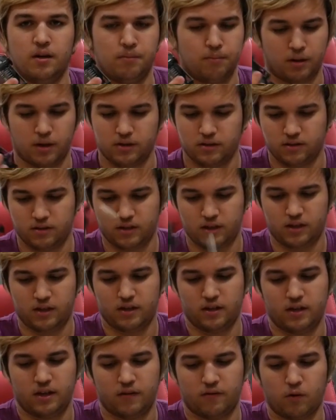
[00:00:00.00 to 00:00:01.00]
But
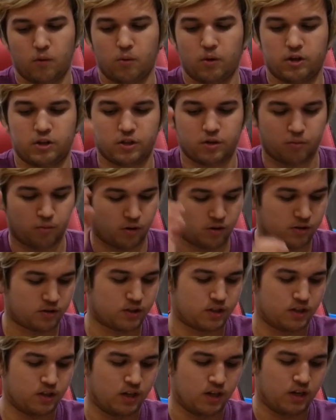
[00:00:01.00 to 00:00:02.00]
if it works, it
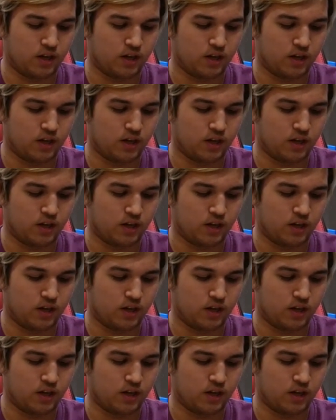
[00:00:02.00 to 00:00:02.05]
works.